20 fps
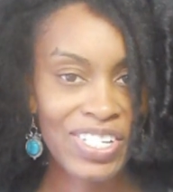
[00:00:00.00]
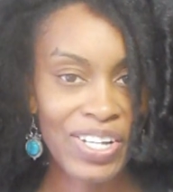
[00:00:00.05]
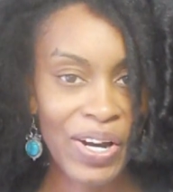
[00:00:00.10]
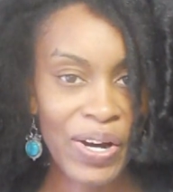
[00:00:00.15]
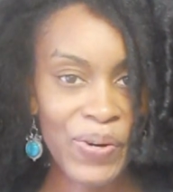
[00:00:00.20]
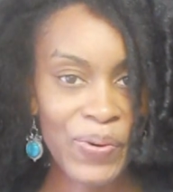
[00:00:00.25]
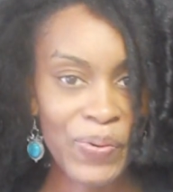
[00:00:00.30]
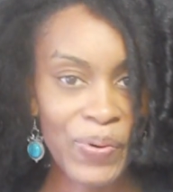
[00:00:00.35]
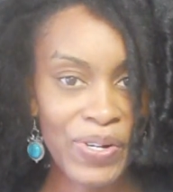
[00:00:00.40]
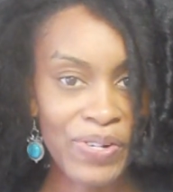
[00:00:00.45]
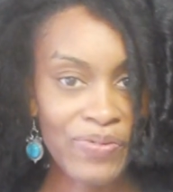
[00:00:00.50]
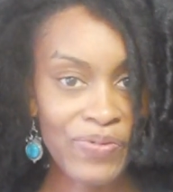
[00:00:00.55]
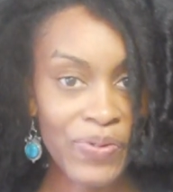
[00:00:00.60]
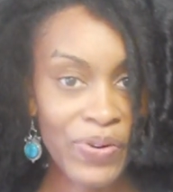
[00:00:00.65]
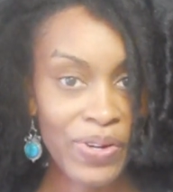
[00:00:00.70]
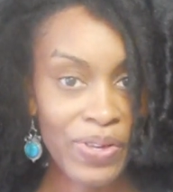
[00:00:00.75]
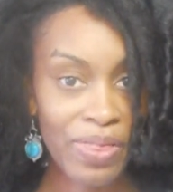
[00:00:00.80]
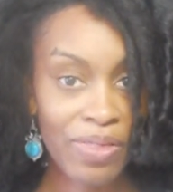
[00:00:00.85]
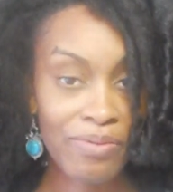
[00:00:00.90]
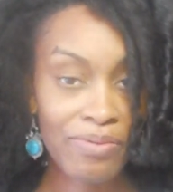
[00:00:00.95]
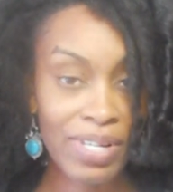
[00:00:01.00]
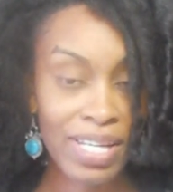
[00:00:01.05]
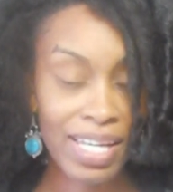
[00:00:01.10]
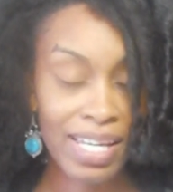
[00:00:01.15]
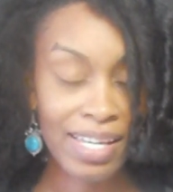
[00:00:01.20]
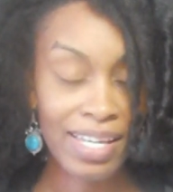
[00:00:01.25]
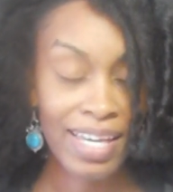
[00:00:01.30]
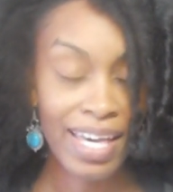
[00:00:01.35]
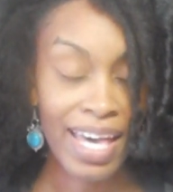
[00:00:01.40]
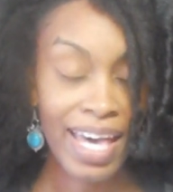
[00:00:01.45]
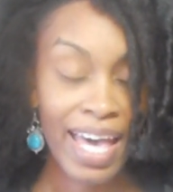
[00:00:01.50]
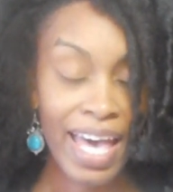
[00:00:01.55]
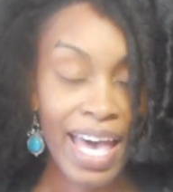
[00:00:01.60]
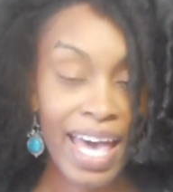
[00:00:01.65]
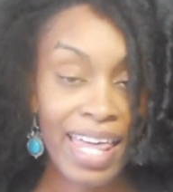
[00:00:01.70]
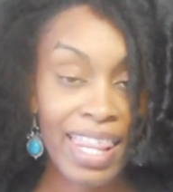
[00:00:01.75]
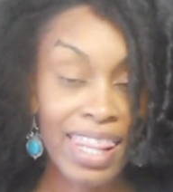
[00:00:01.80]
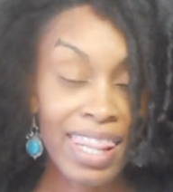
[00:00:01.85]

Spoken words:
Child 143.